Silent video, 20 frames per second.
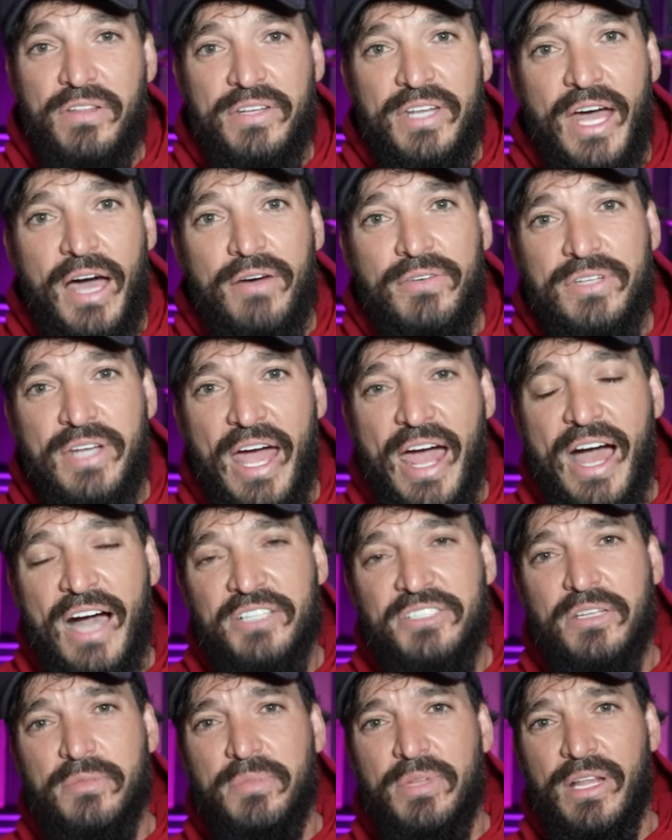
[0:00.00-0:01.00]
of the doubt to
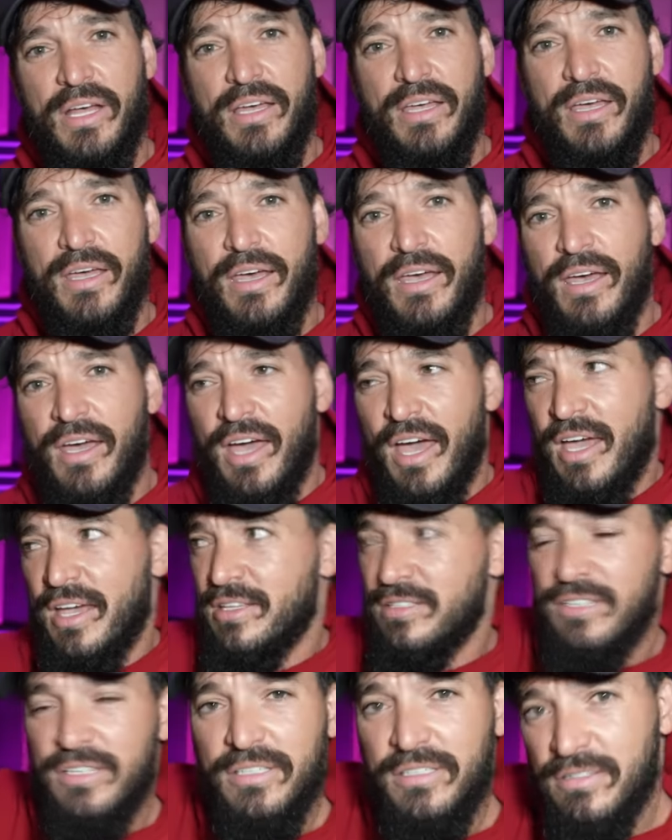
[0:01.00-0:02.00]
ask and be like, hey,
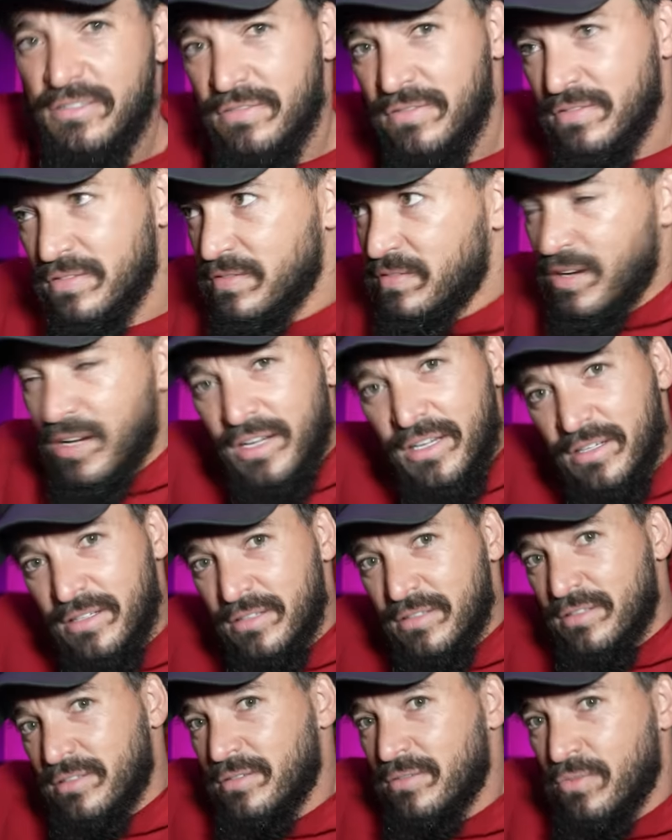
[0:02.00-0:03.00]
is this
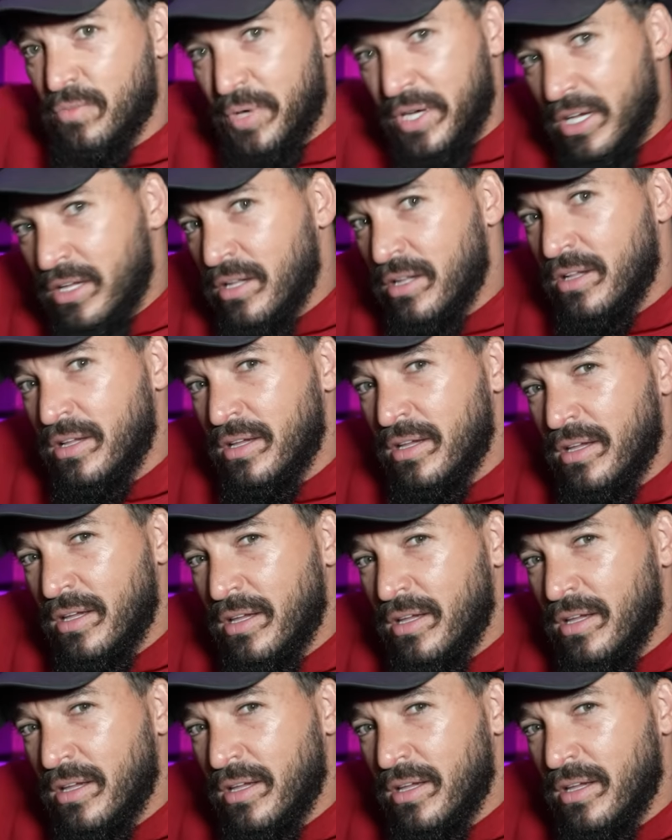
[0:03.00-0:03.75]
fucking real?